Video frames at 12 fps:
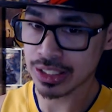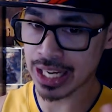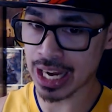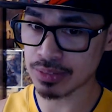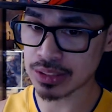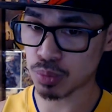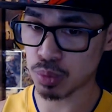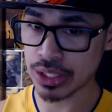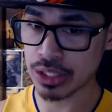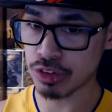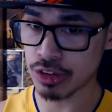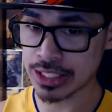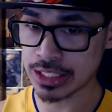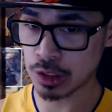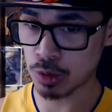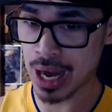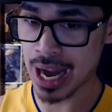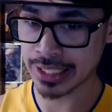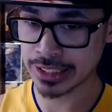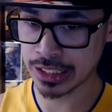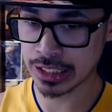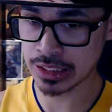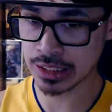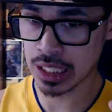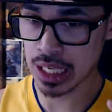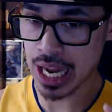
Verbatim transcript: They have some pretty fun interactions,